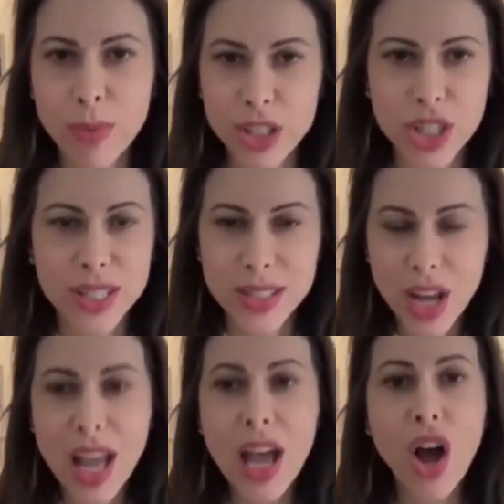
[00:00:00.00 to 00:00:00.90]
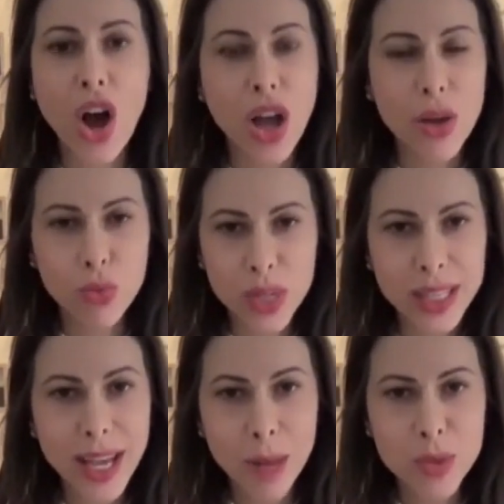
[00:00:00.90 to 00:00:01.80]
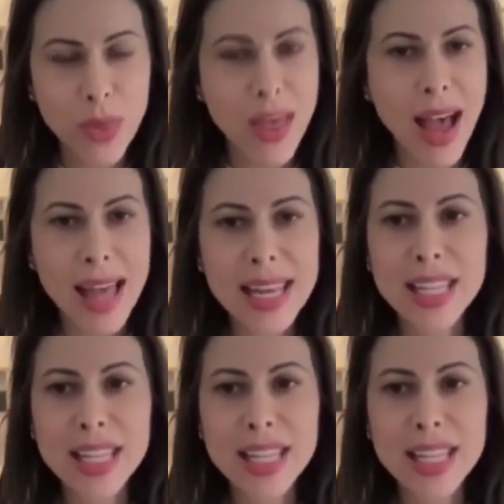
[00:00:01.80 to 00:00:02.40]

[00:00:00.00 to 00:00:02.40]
but just really helps with that.